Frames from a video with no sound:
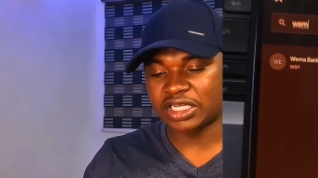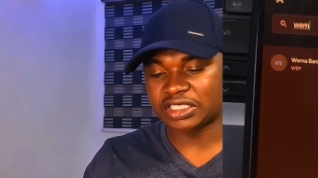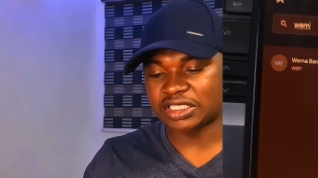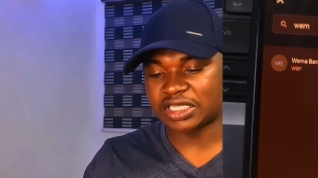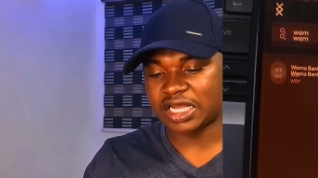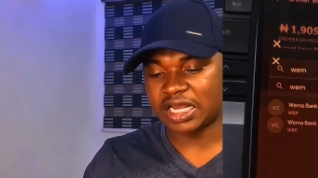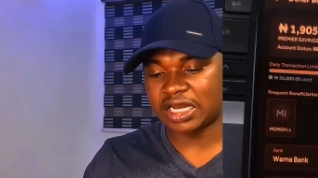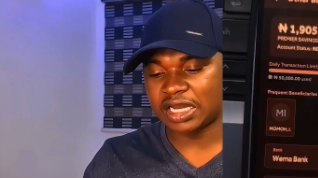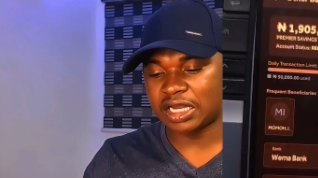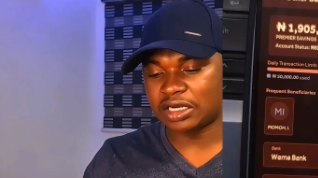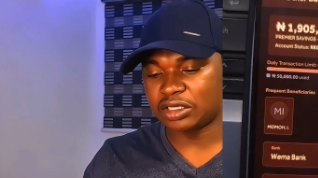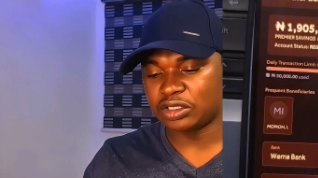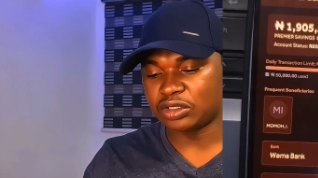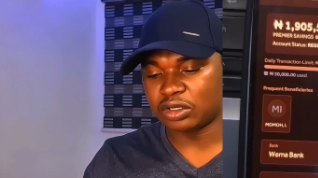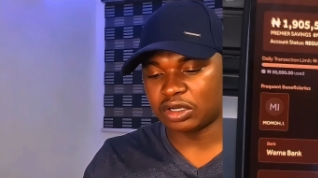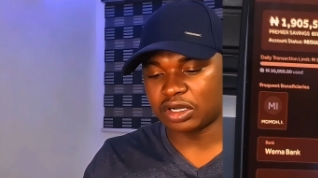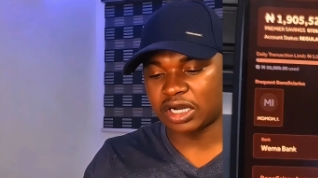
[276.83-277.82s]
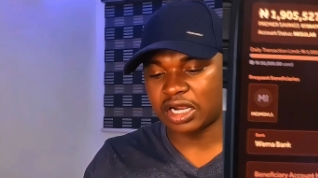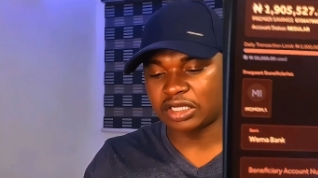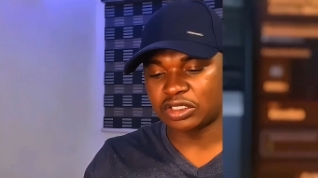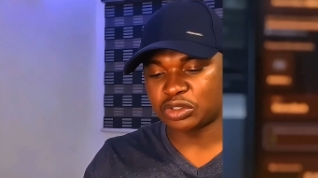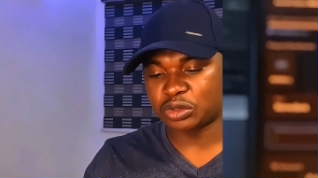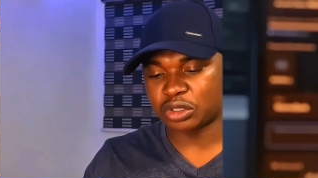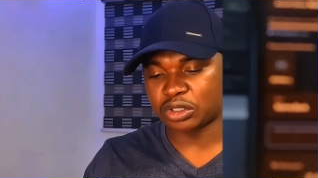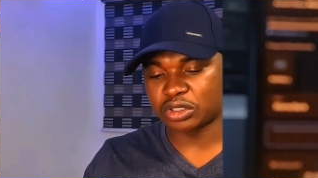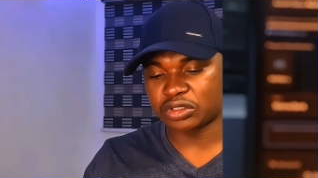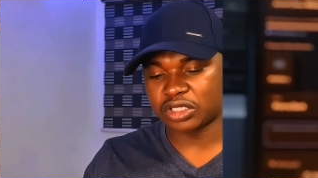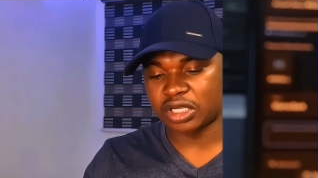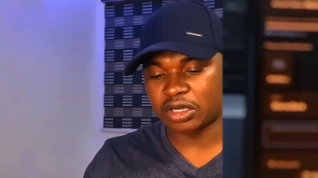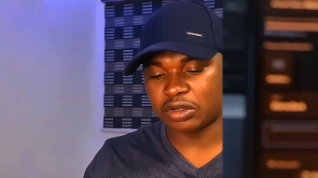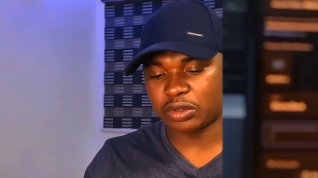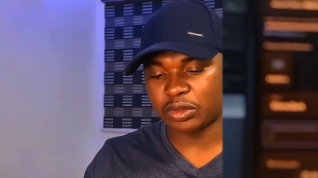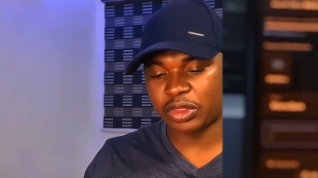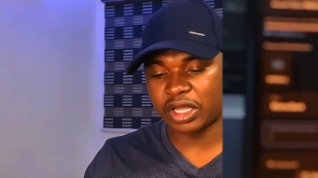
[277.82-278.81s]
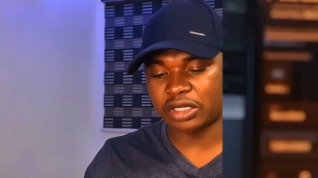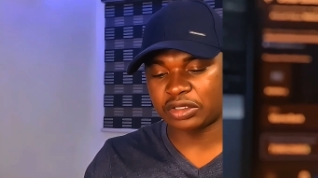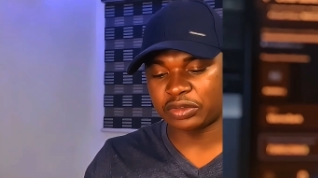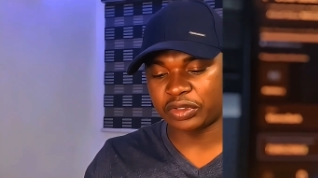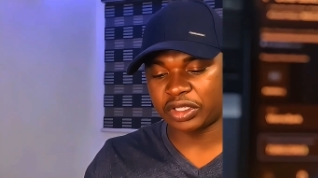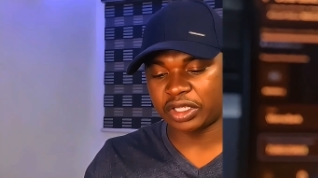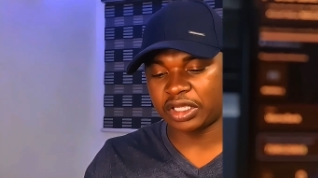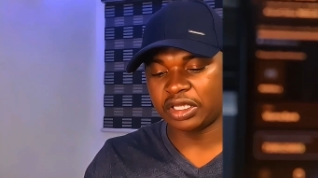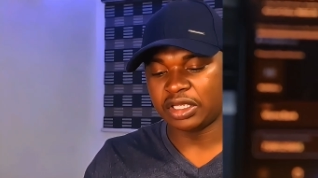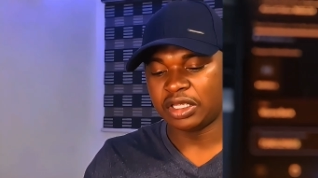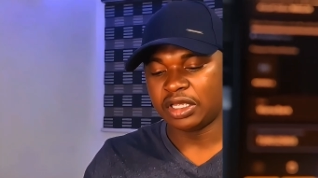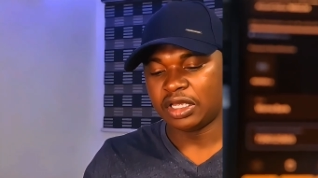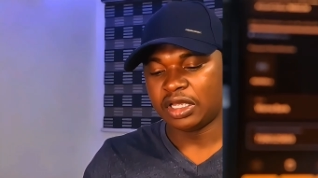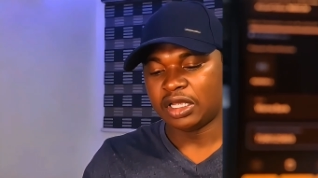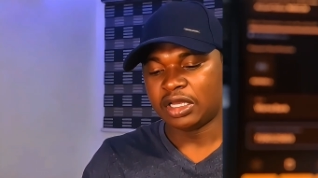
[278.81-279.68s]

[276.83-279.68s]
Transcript: Okay, I'll paste the account number here.